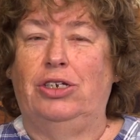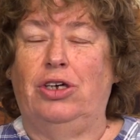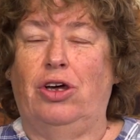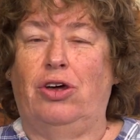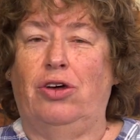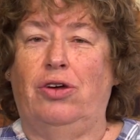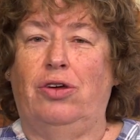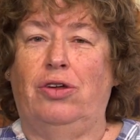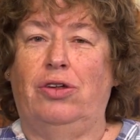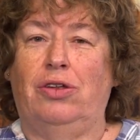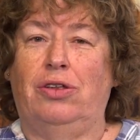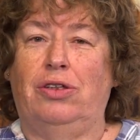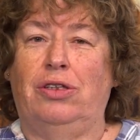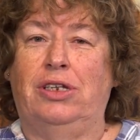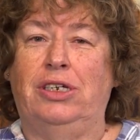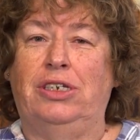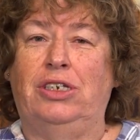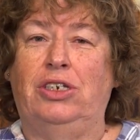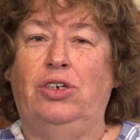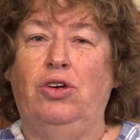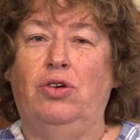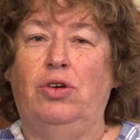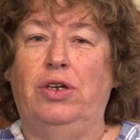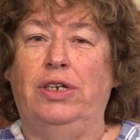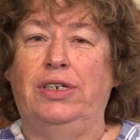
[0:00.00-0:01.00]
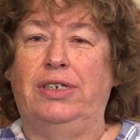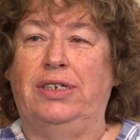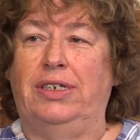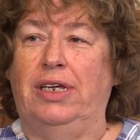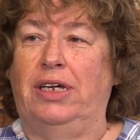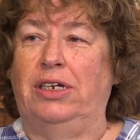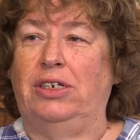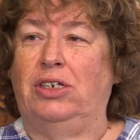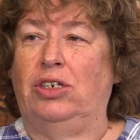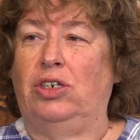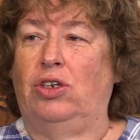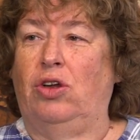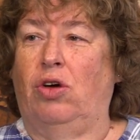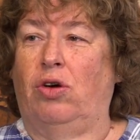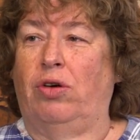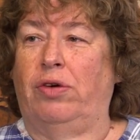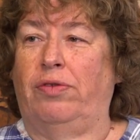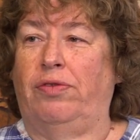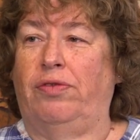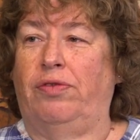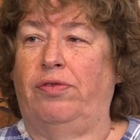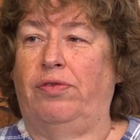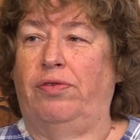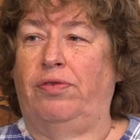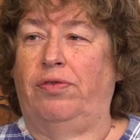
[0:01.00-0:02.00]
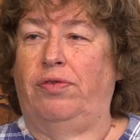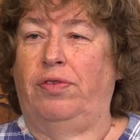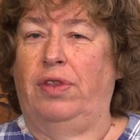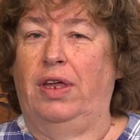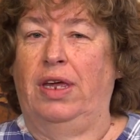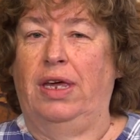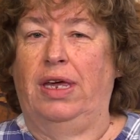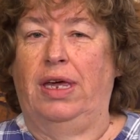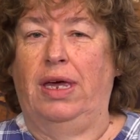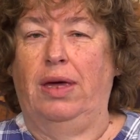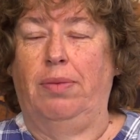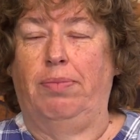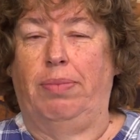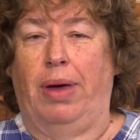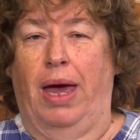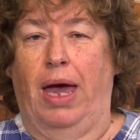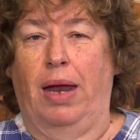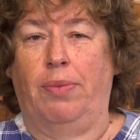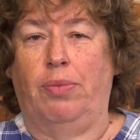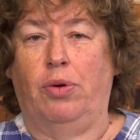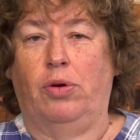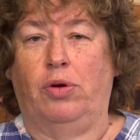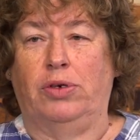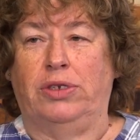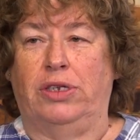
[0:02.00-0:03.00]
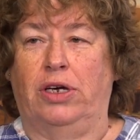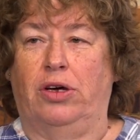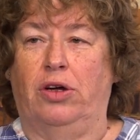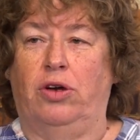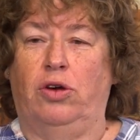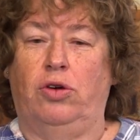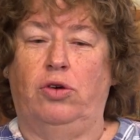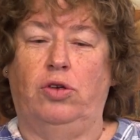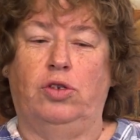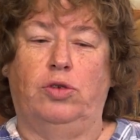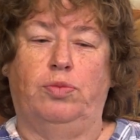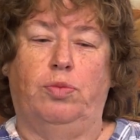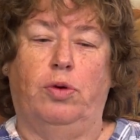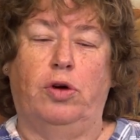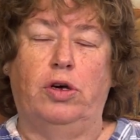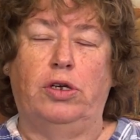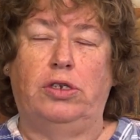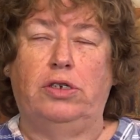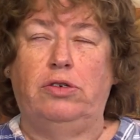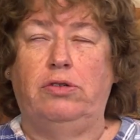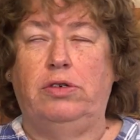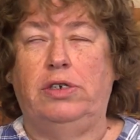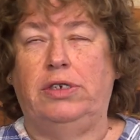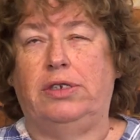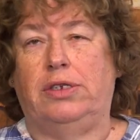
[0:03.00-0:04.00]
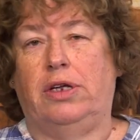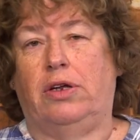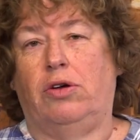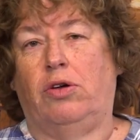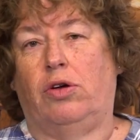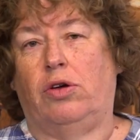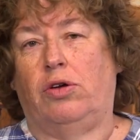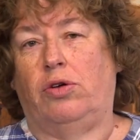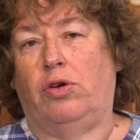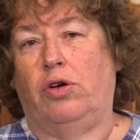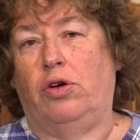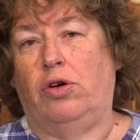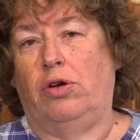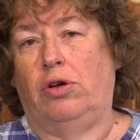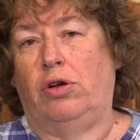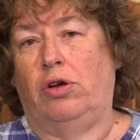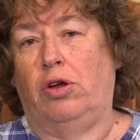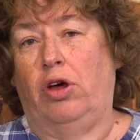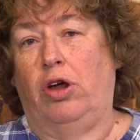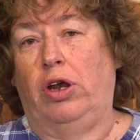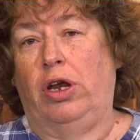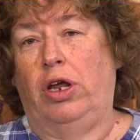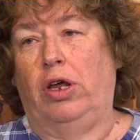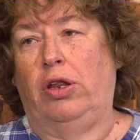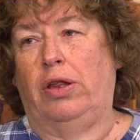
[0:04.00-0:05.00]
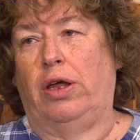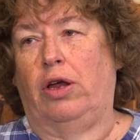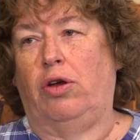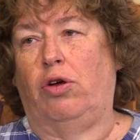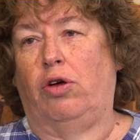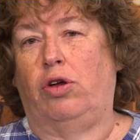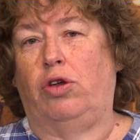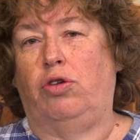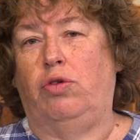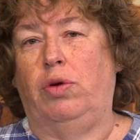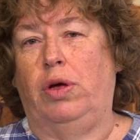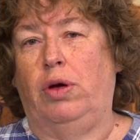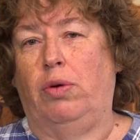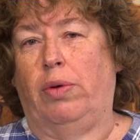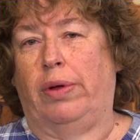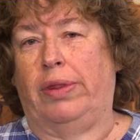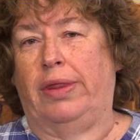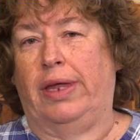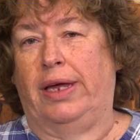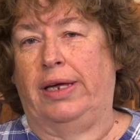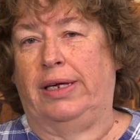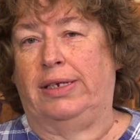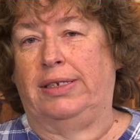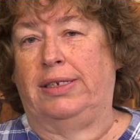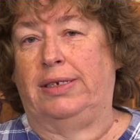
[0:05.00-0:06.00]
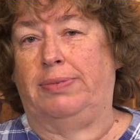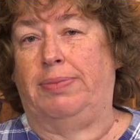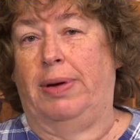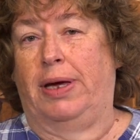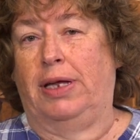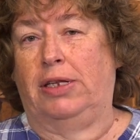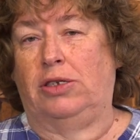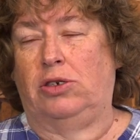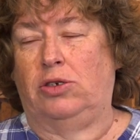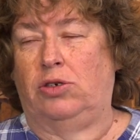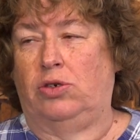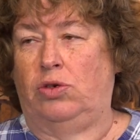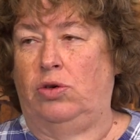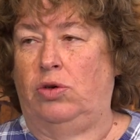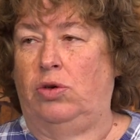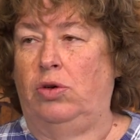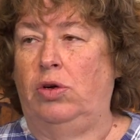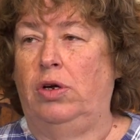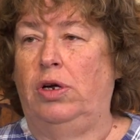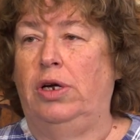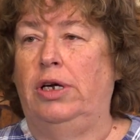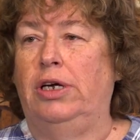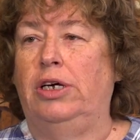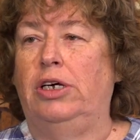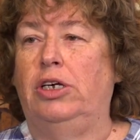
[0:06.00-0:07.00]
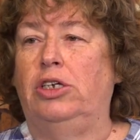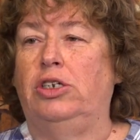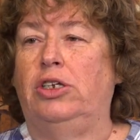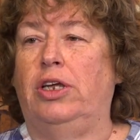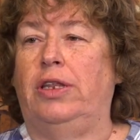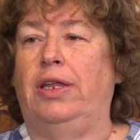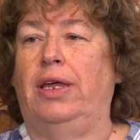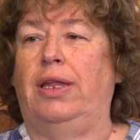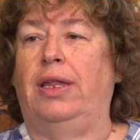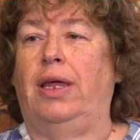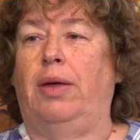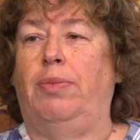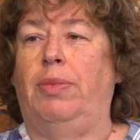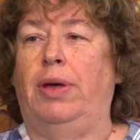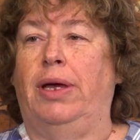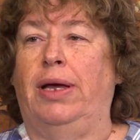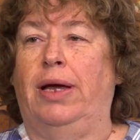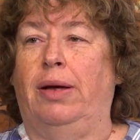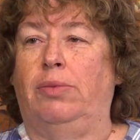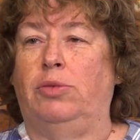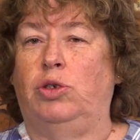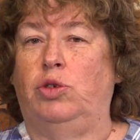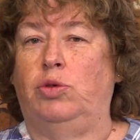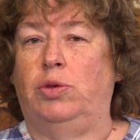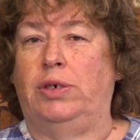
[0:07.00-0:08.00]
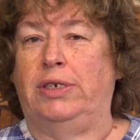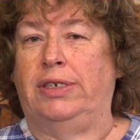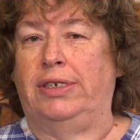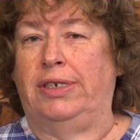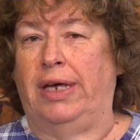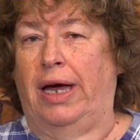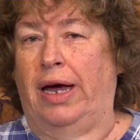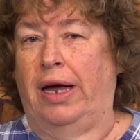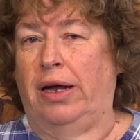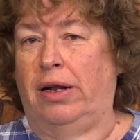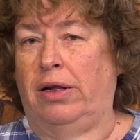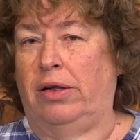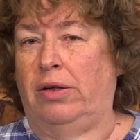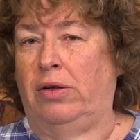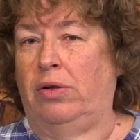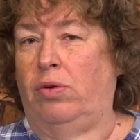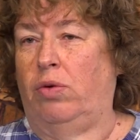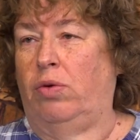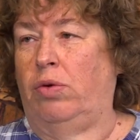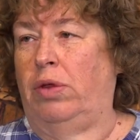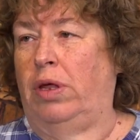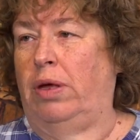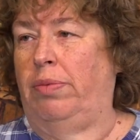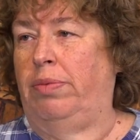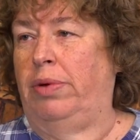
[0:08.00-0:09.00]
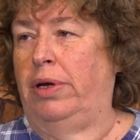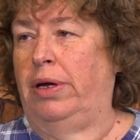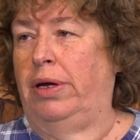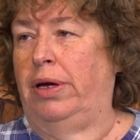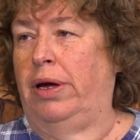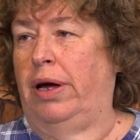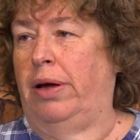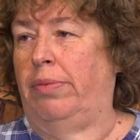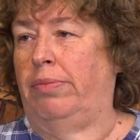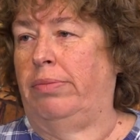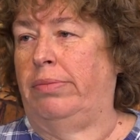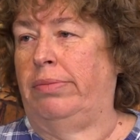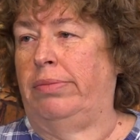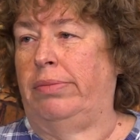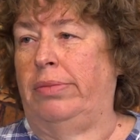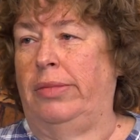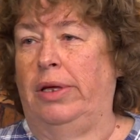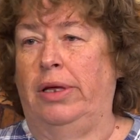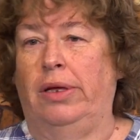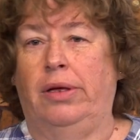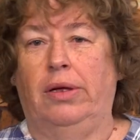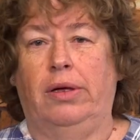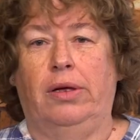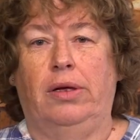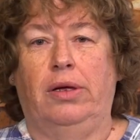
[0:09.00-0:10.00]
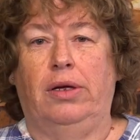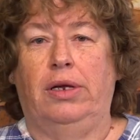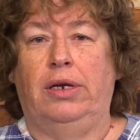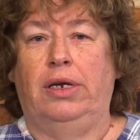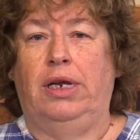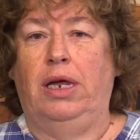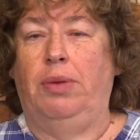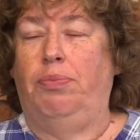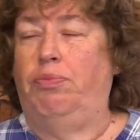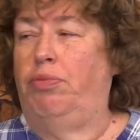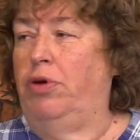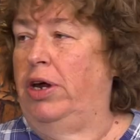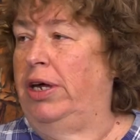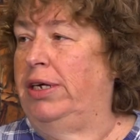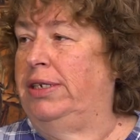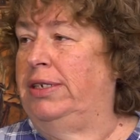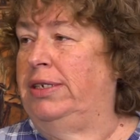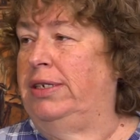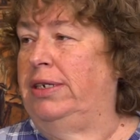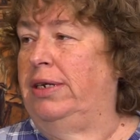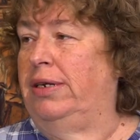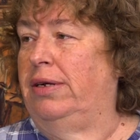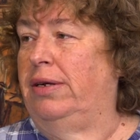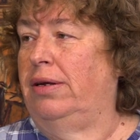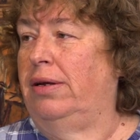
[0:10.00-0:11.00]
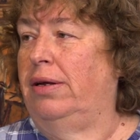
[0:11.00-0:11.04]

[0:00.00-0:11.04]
So the students then start thinking bad because they're going to lose bursaries, they're not learning, they're not doing what they expect to do. So then they become suicidal or they become depressed.